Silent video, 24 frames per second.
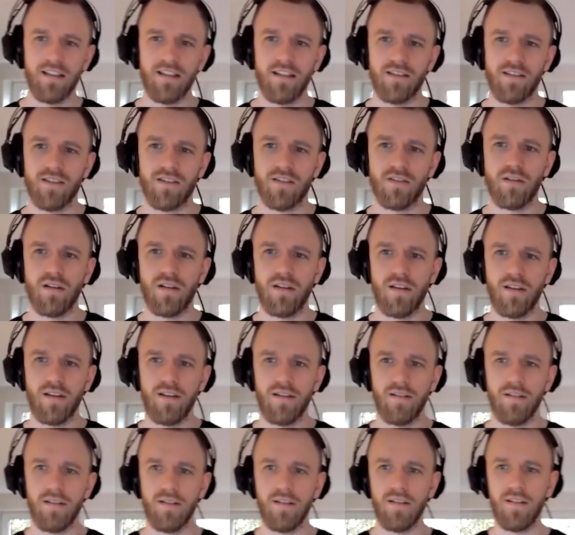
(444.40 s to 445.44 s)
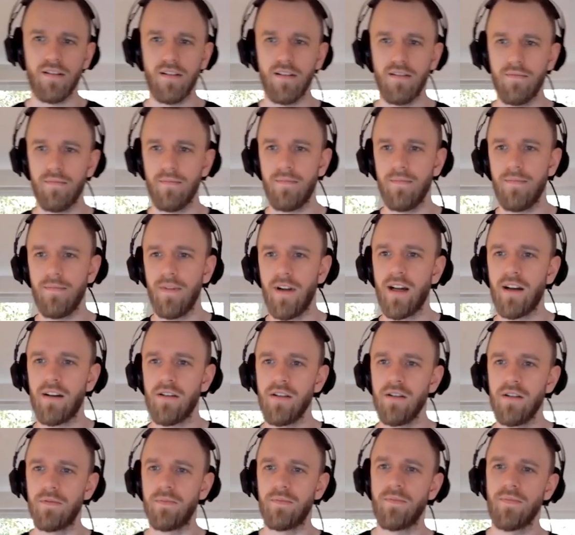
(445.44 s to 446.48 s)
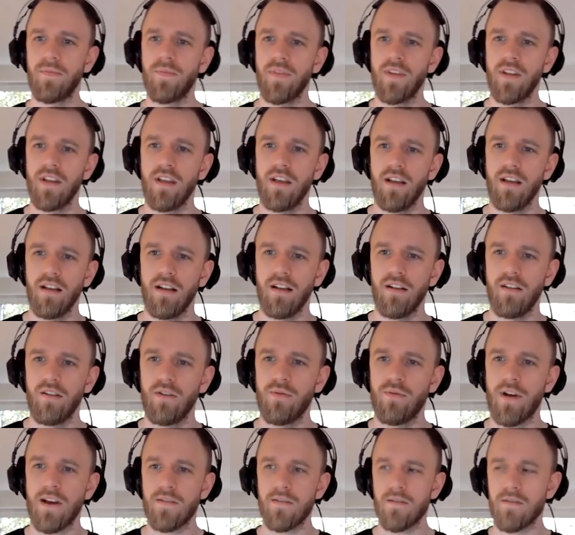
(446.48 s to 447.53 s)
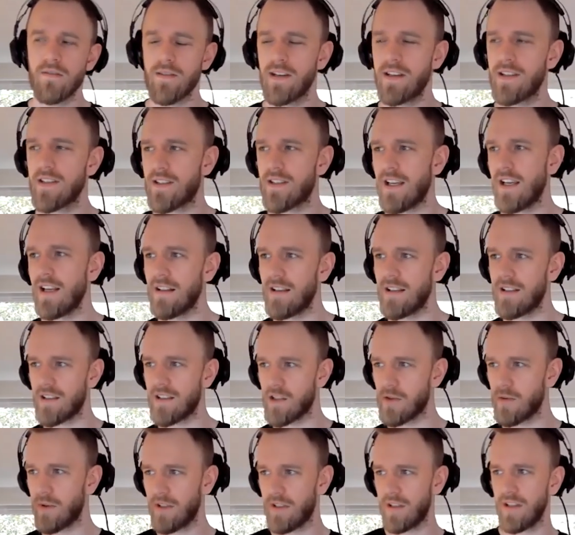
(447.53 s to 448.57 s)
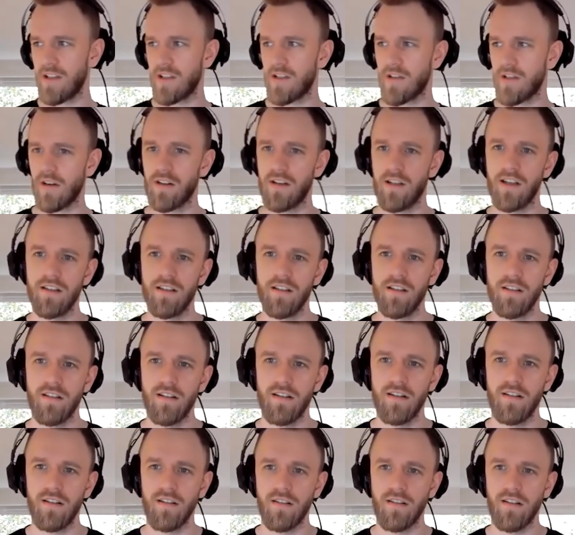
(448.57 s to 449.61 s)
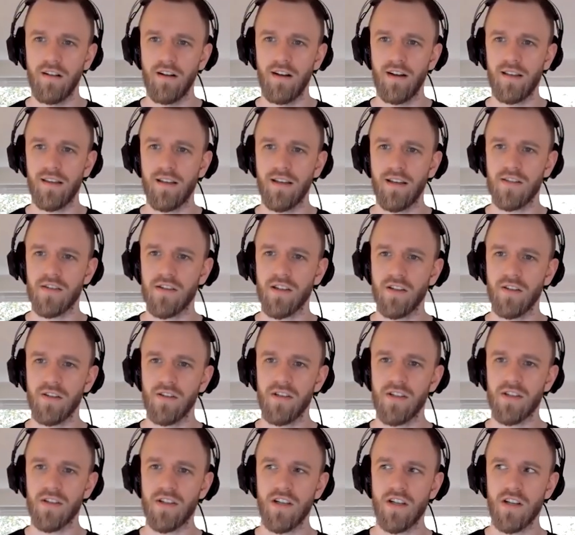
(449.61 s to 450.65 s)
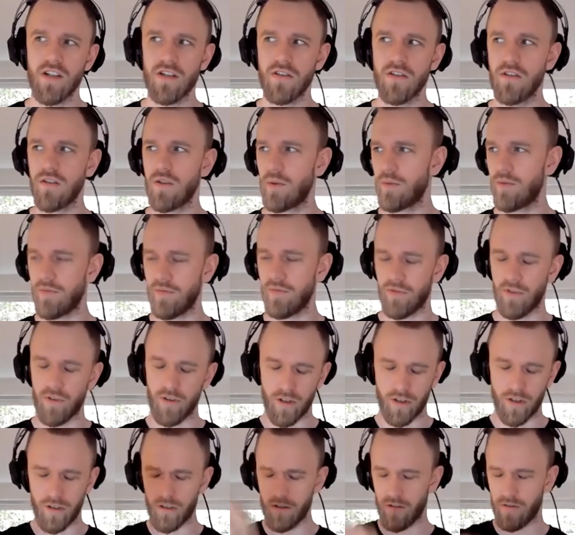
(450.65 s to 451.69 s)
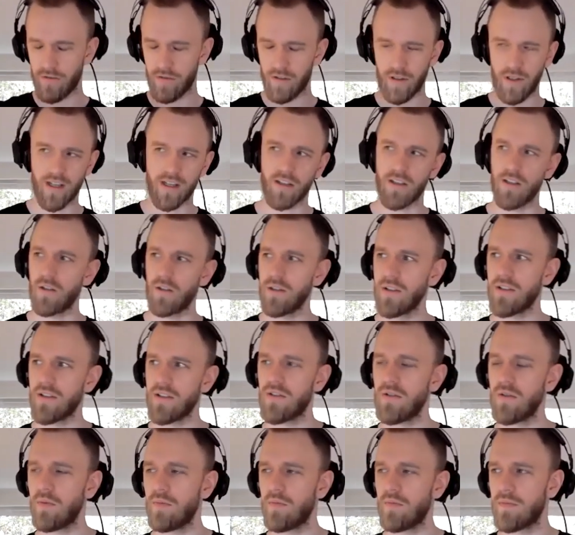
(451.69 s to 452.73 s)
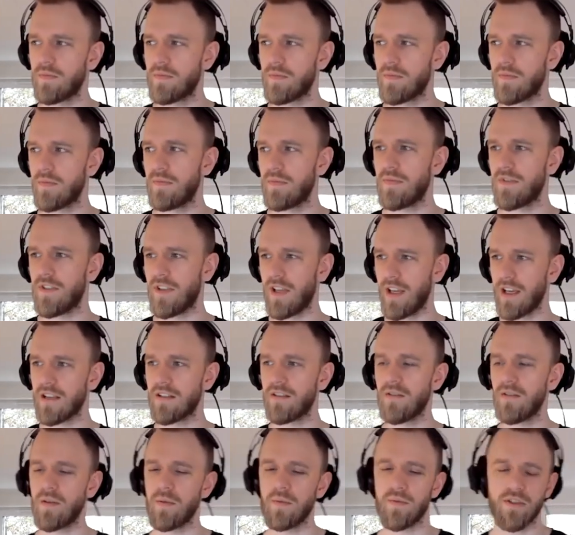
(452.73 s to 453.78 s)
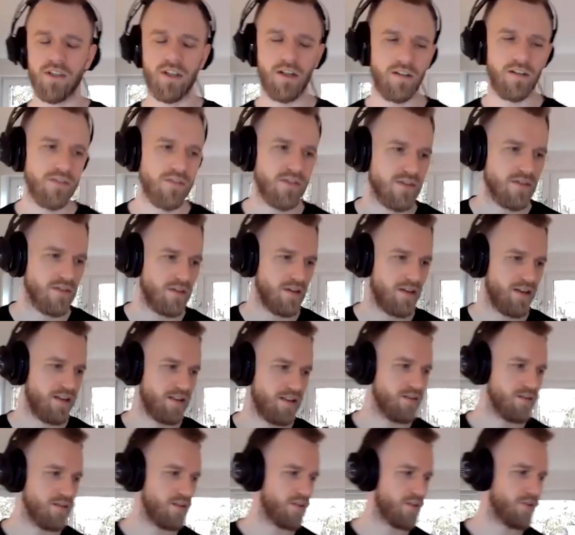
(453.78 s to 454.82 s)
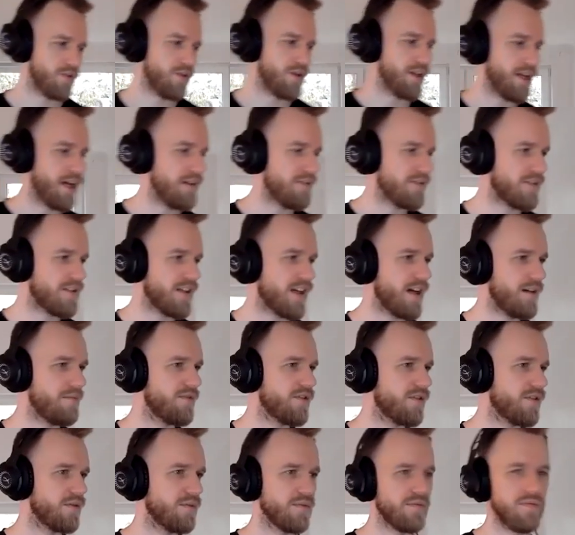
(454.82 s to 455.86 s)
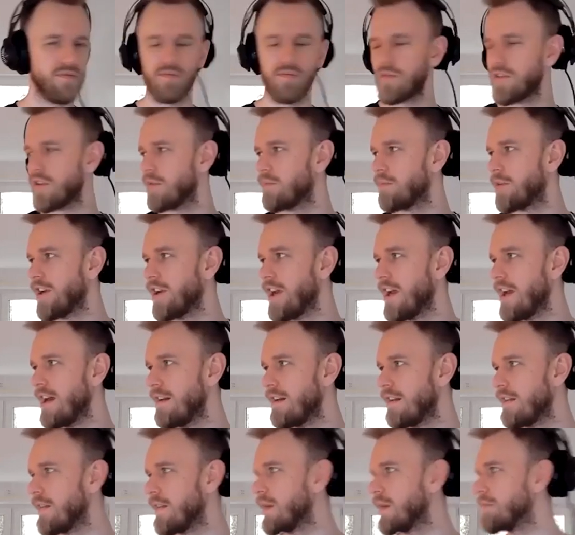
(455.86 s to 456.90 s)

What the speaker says: So I don't know. Rather than saying this is what he should have done, I think it's a good discussion for like goalies to take to themselves. Do I have time to turn my head and then